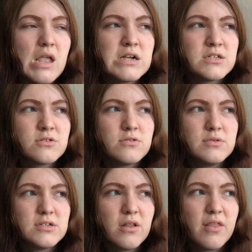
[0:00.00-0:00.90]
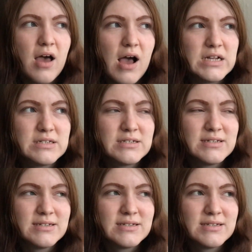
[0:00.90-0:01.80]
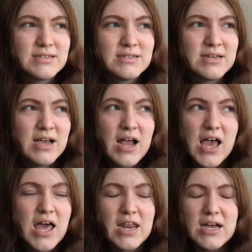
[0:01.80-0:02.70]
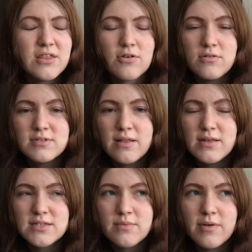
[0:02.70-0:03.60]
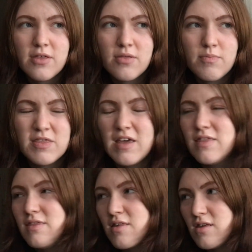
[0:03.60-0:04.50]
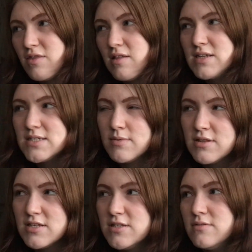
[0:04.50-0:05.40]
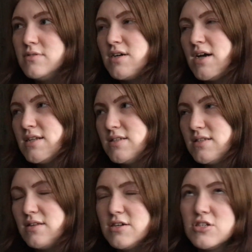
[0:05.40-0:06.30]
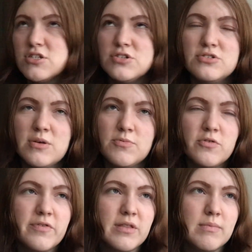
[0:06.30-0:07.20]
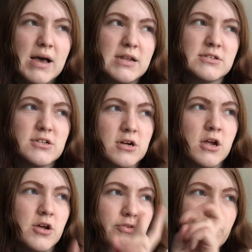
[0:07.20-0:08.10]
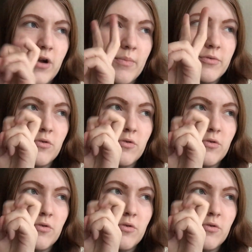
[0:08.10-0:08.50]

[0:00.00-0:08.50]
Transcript: so there was that. And I thought it was Elizabeth. Then they said that Elizabeth had died instantly because she tripped over the banister. So